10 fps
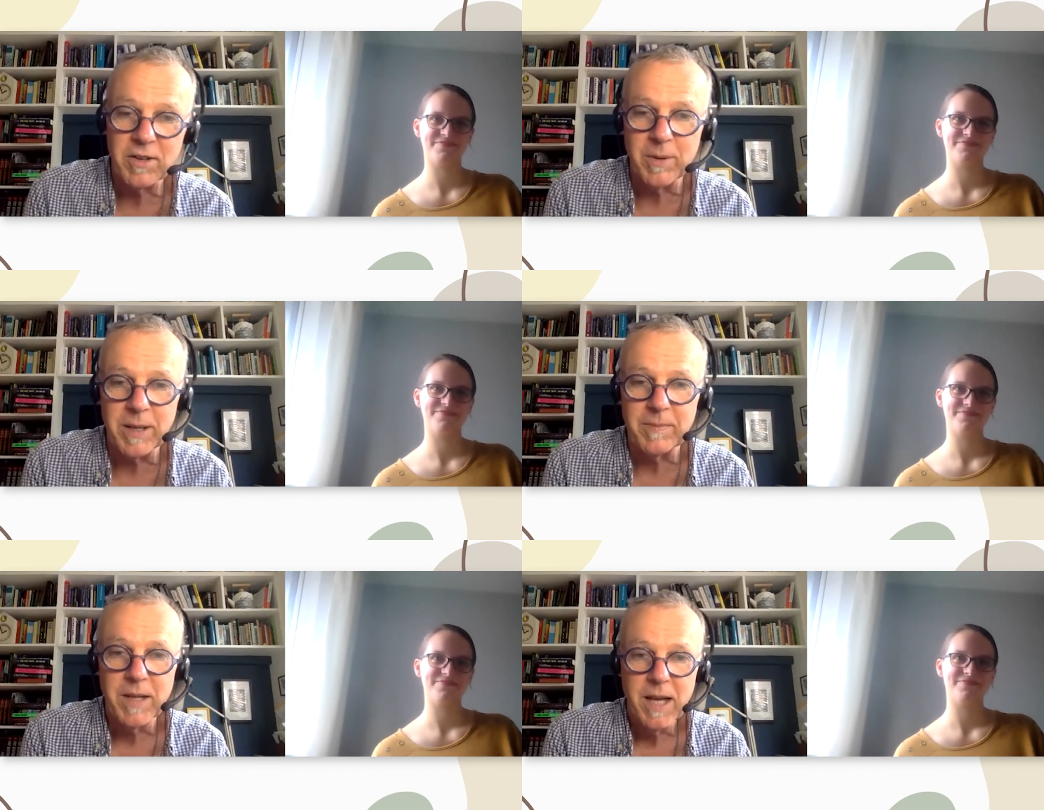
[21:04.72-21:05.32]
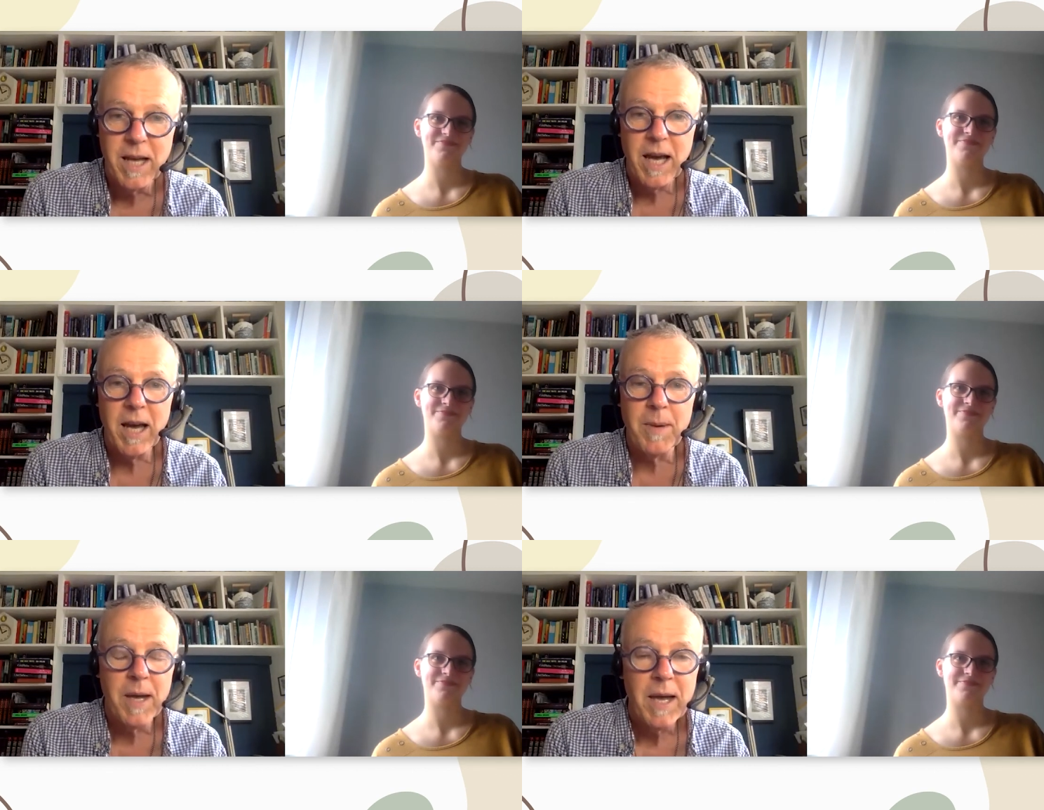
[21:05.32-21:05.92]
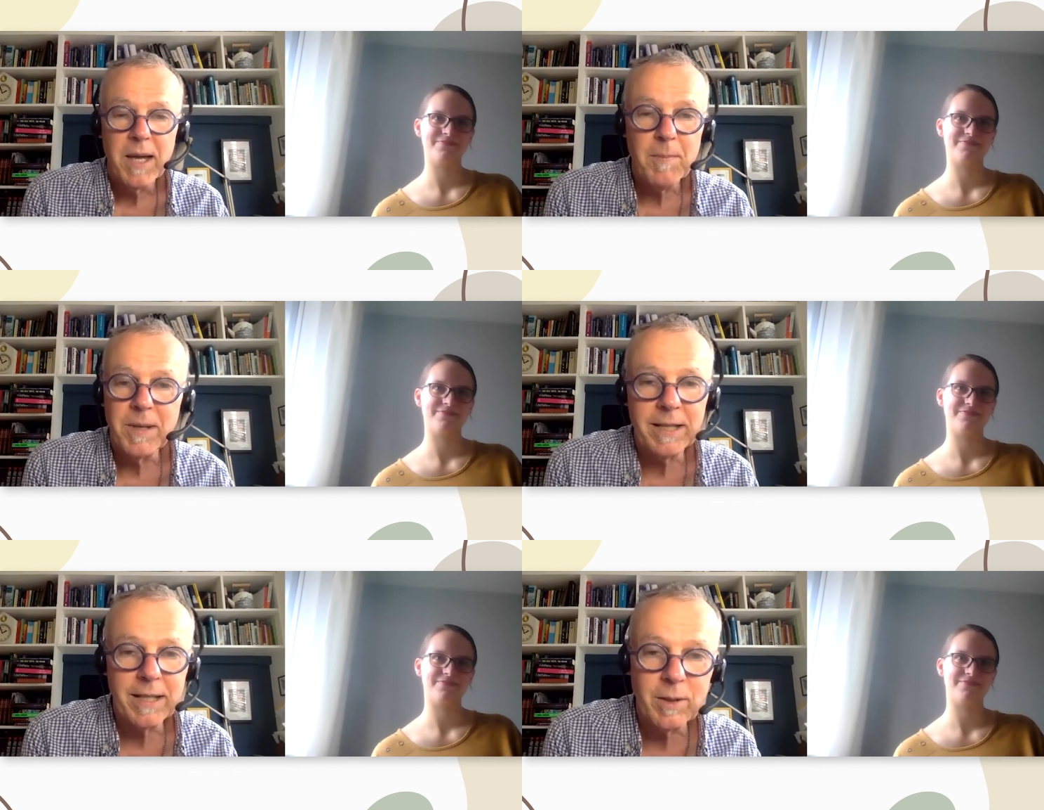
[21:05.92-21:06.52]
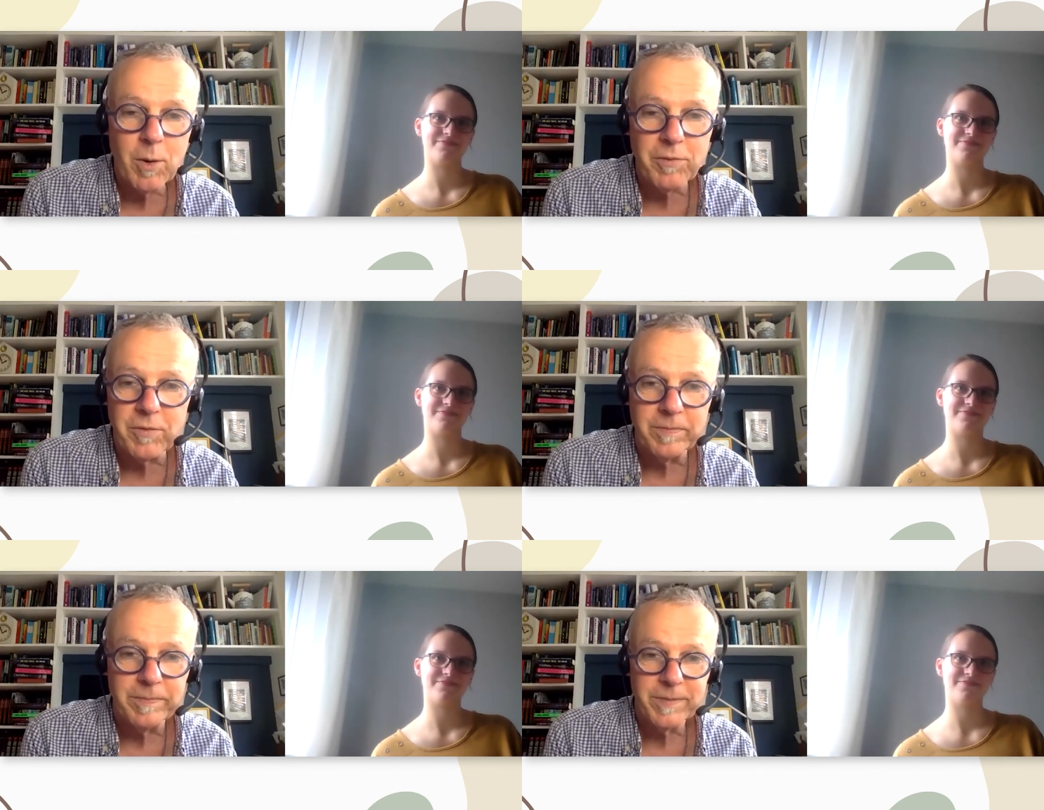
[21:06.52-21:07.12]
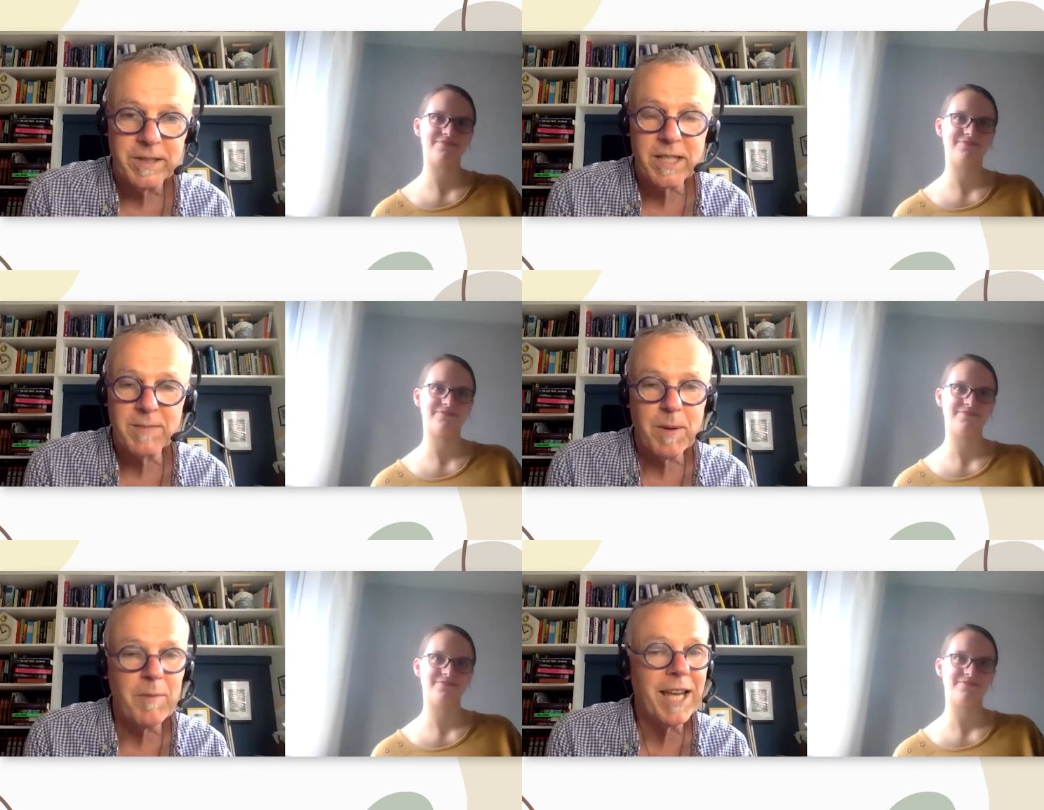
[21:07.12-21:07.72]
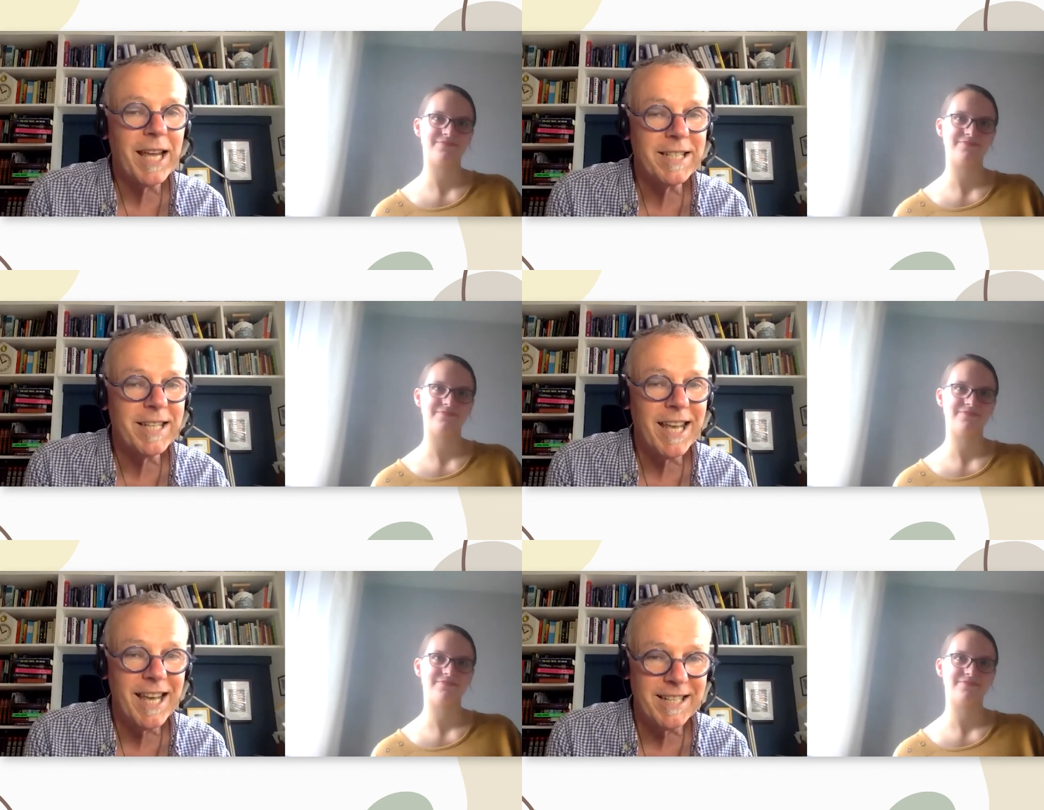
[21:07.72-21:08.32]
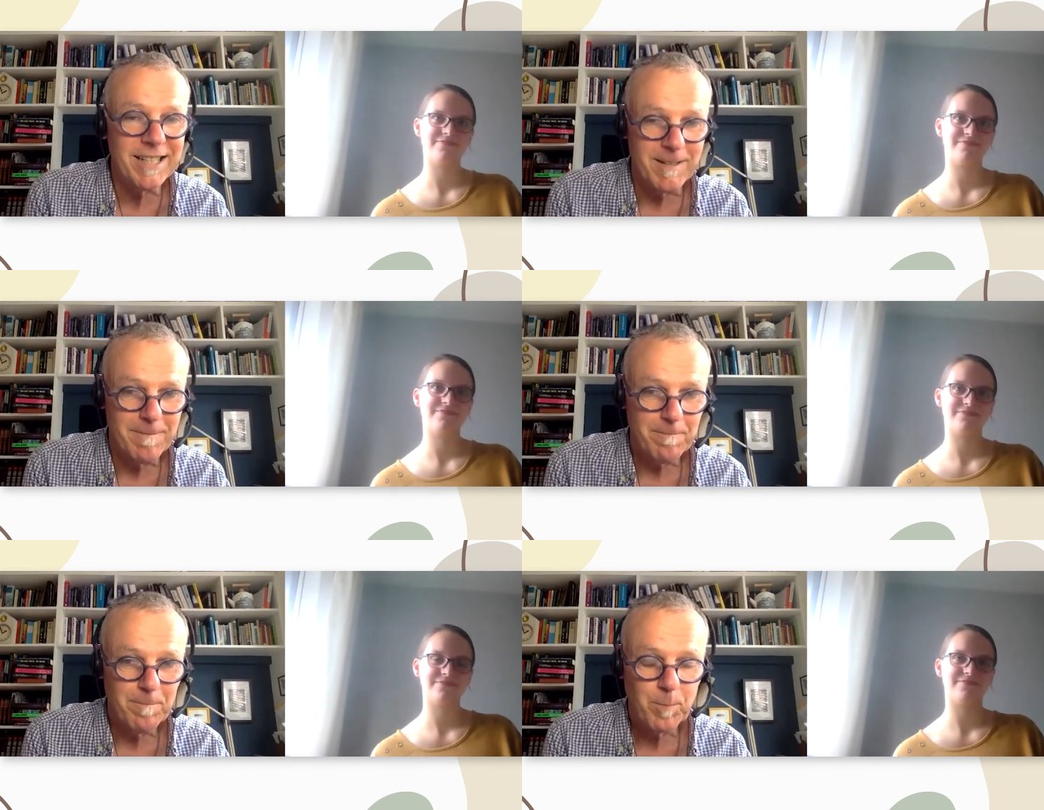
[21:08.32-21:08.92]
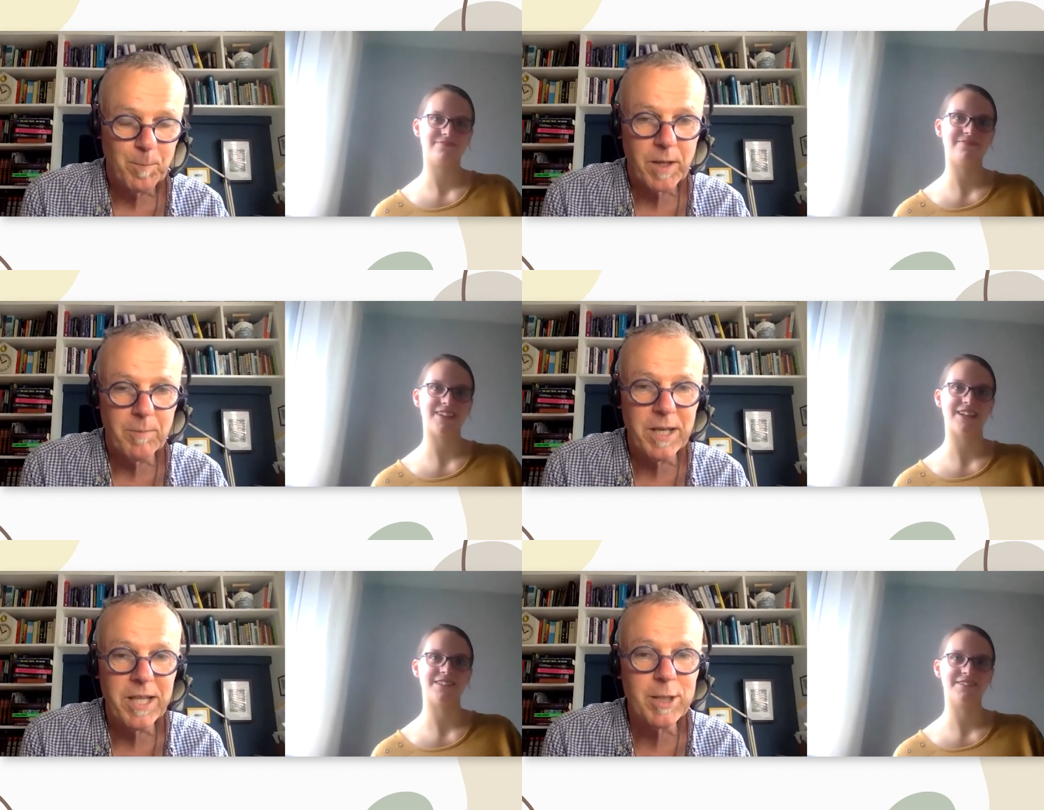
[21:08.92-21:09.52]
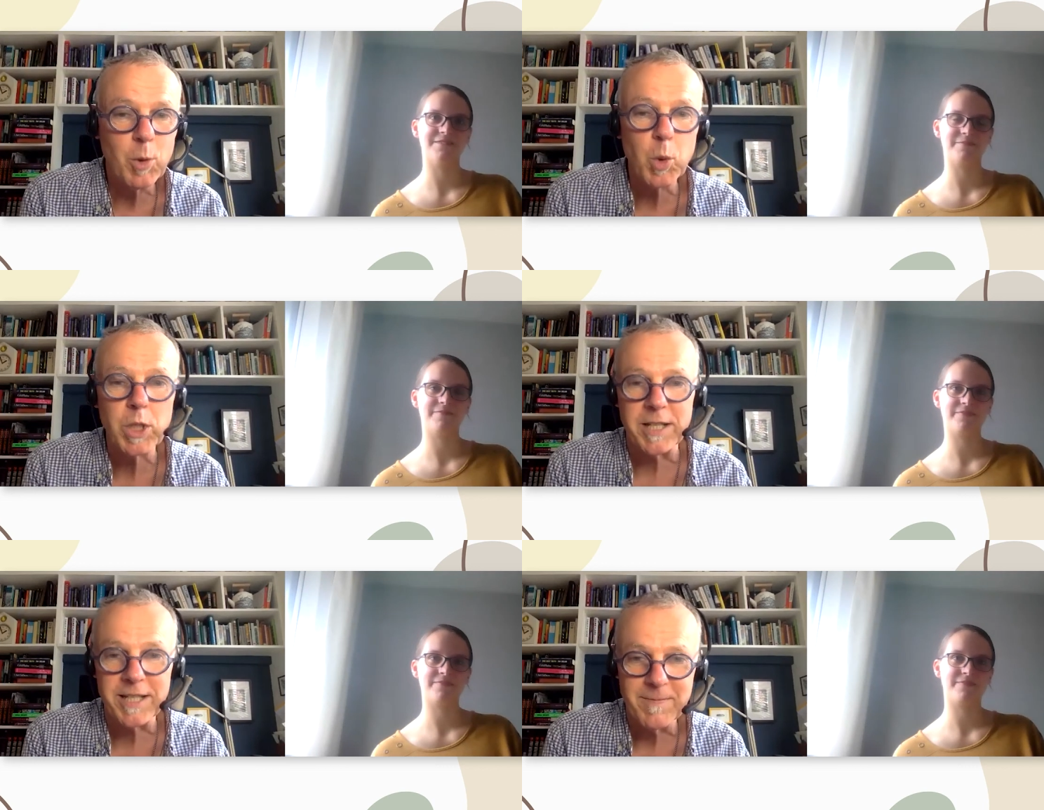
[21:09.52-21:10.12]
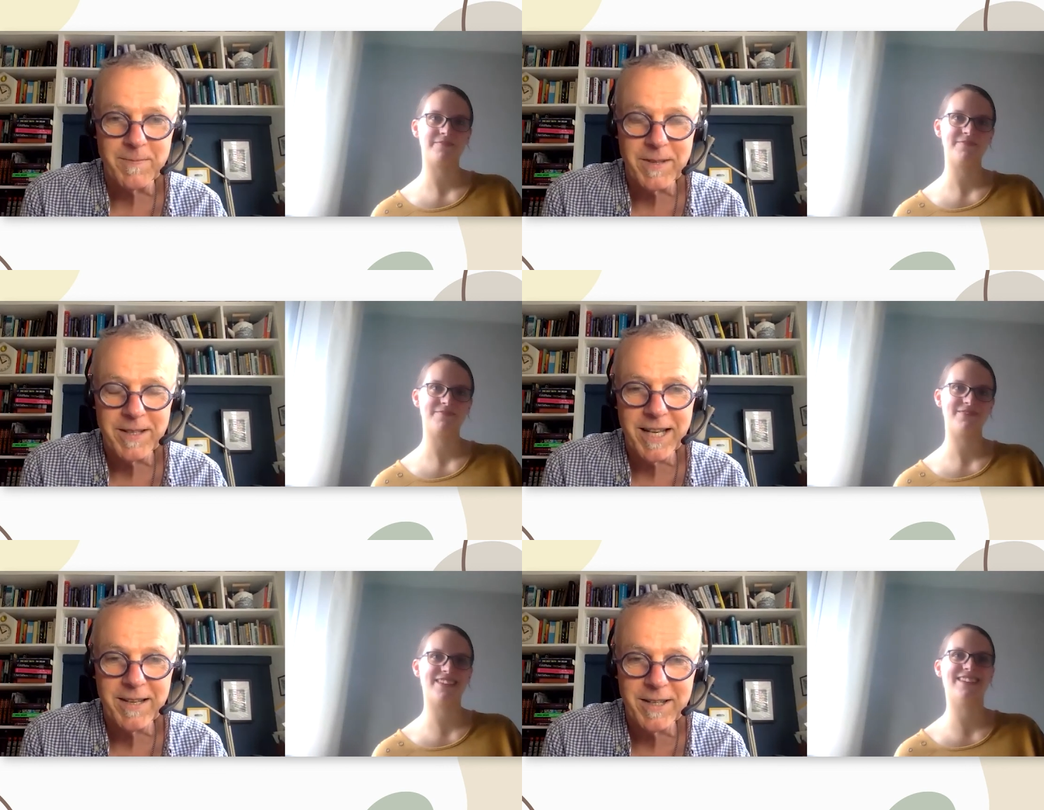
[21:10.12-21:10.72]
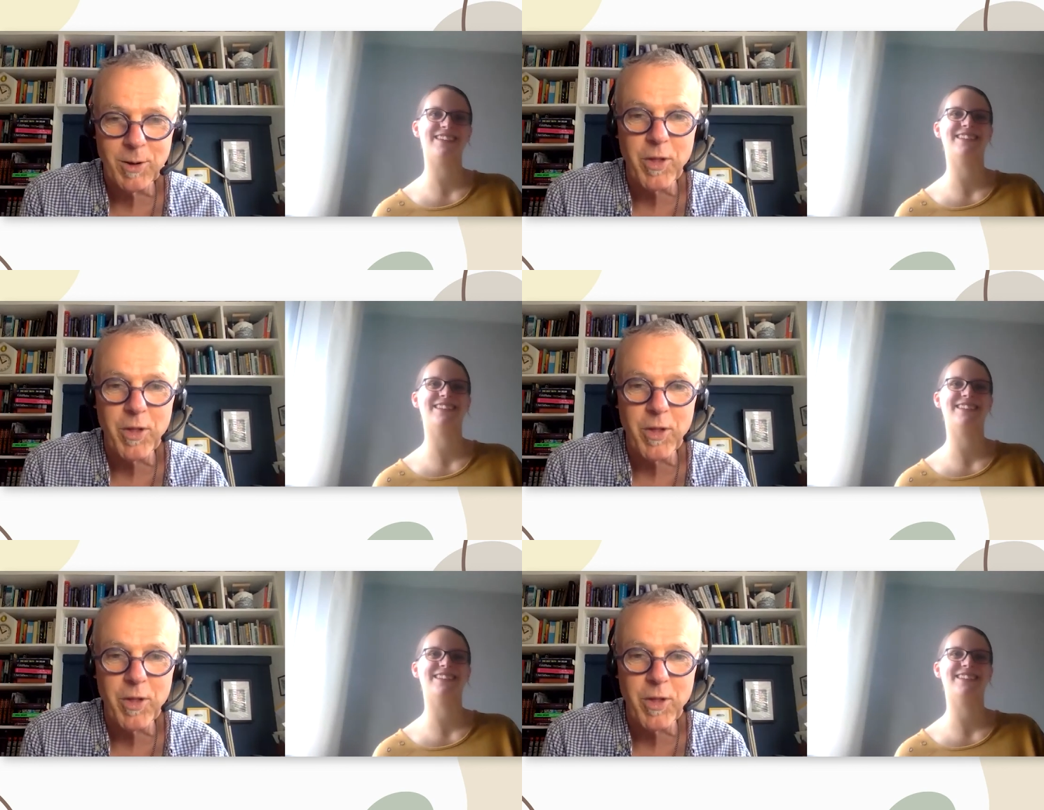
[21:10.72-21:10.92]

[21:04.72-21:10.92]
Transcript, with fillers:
Speaker 1: do it. Um, little and often, just but get to the end. Be the tortoise, not